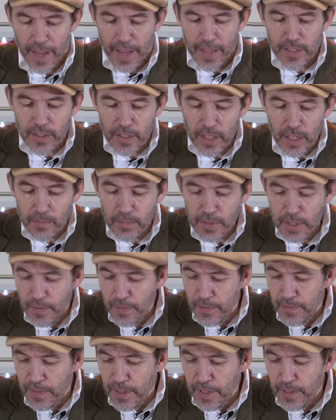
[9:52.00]
In terms
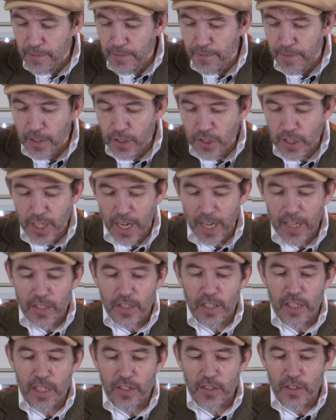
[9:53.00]
of the
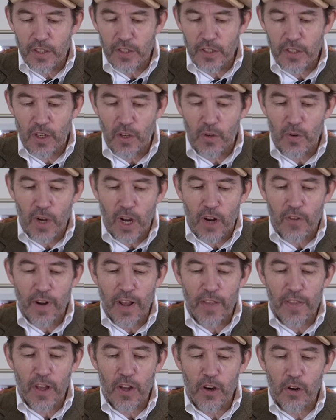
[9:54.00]
functionality, let's just go
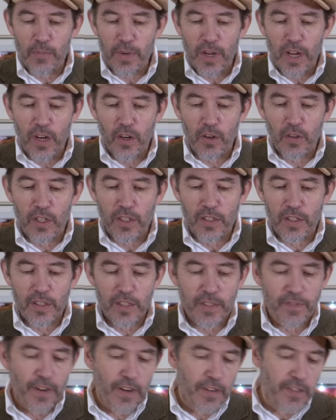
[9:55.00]
around the helmet and look
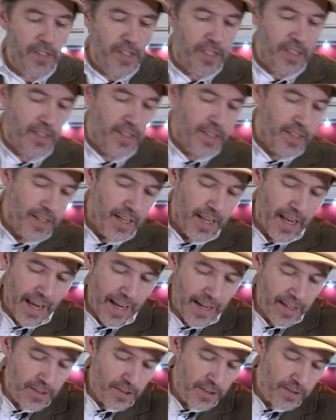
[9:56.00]
at the various things it
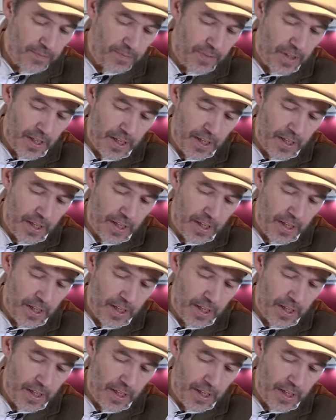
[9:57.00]
has.